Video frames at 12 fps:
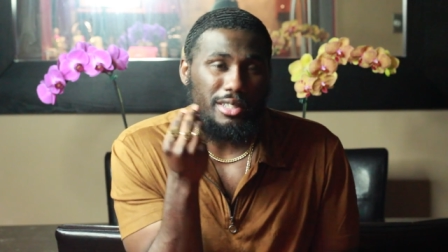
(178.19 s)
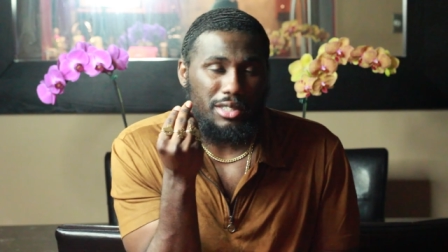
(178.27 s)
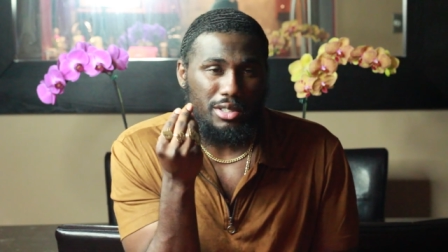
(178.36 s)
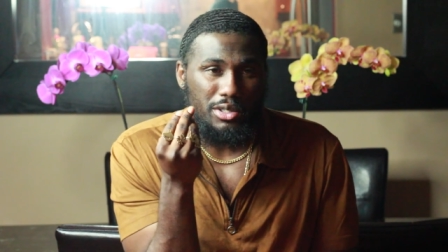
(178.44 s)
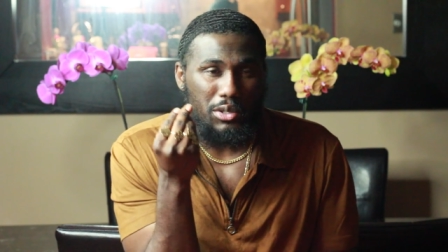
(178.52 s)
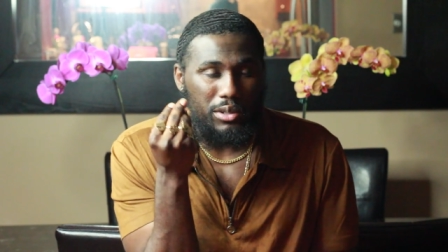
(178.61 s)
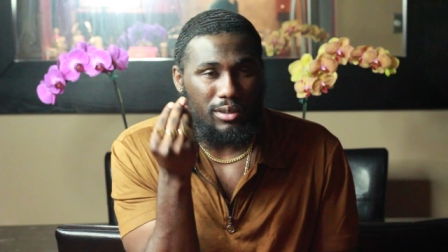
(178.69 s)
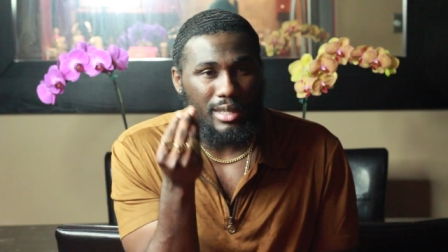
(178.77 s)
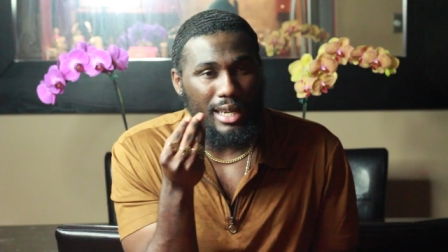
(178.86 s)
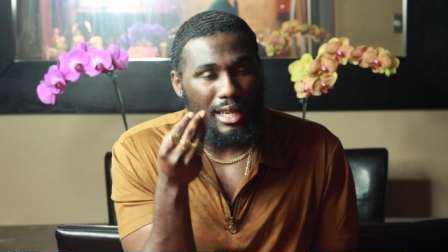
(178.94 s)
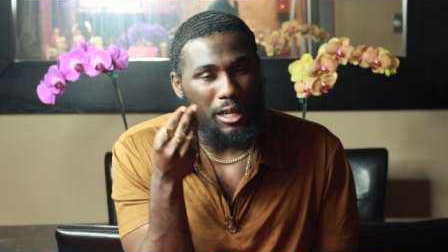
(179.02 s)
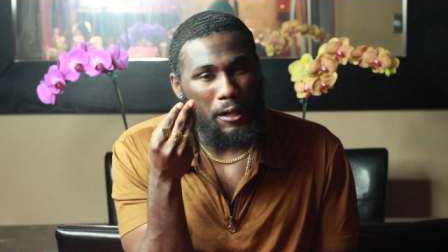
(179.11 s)
There's a certain
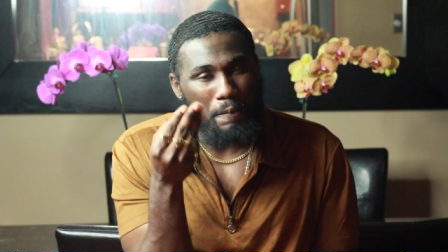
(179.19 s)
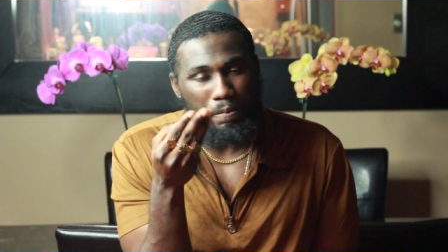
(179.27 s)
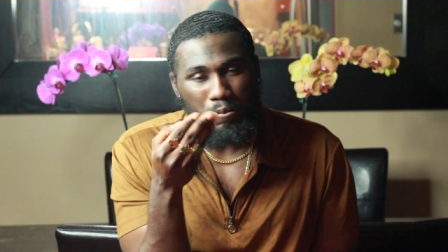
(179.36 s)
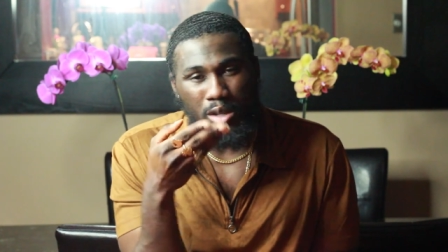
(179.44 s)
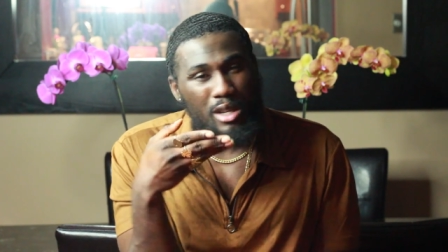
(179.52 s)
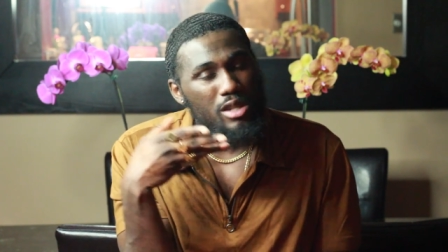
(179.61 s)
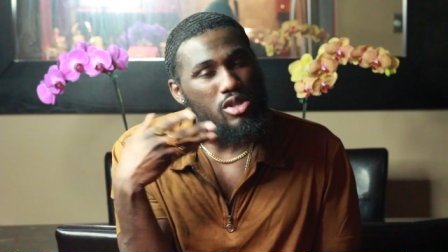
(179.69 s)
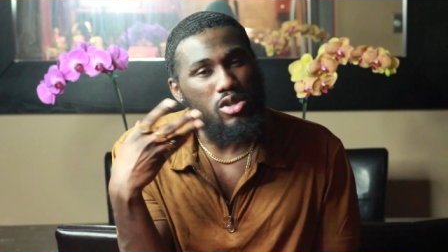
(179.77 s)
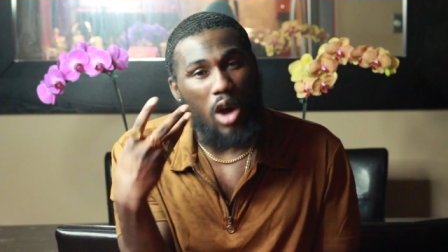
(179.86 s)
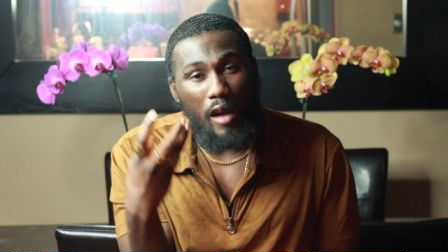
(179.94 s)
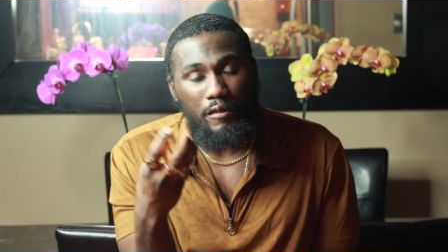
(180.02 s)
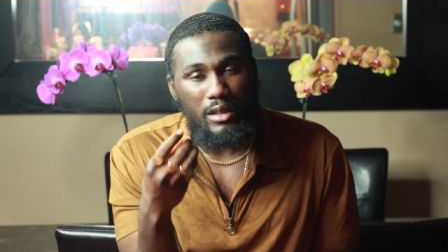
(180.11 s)
like um,
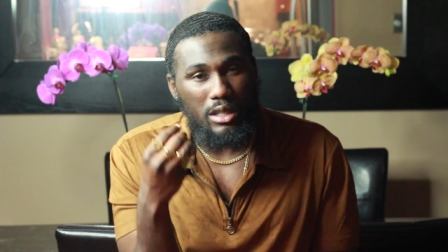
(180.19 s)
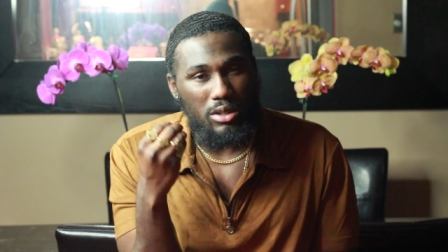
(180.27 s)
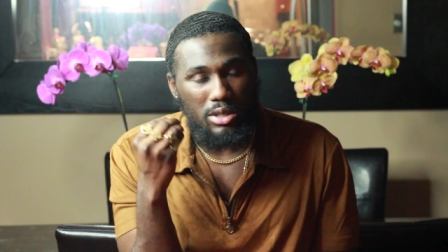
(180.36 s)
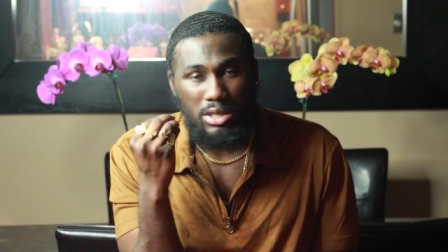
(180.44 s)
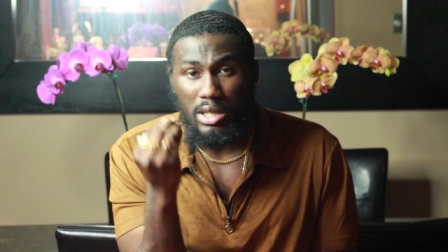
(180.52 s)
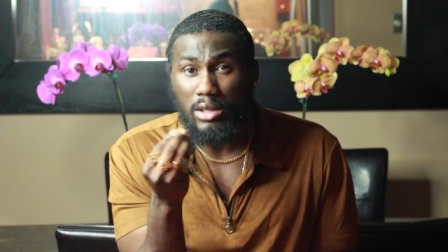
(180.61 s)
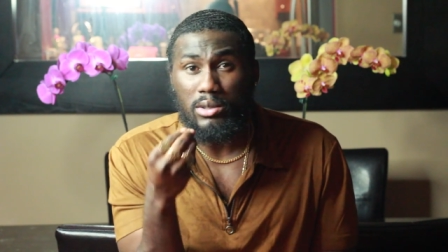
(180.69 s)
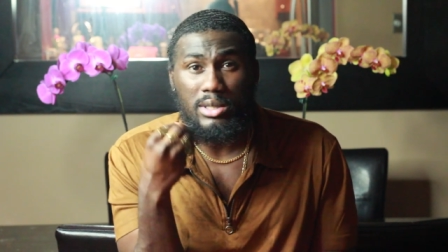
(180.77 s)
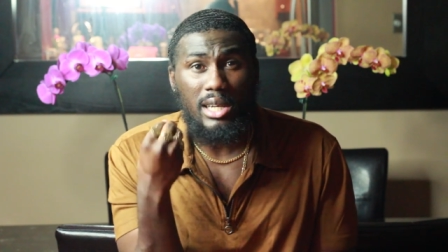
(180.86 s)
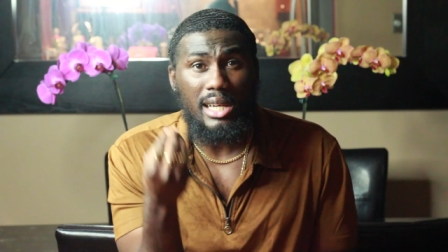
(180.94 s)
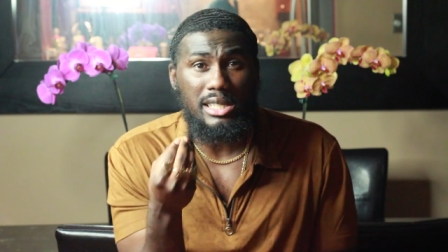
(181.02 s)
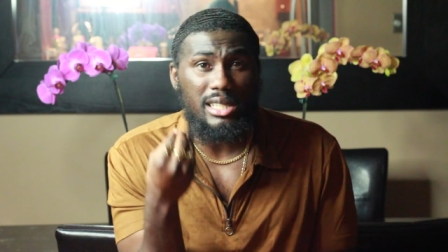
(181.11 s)
softness or subtle
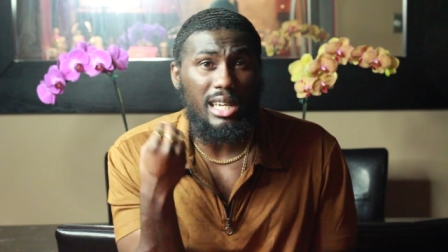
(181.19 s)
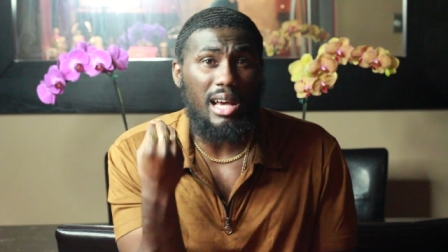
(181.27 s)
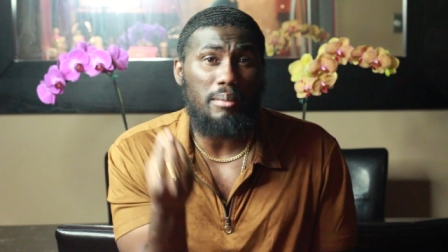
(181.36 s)
touch that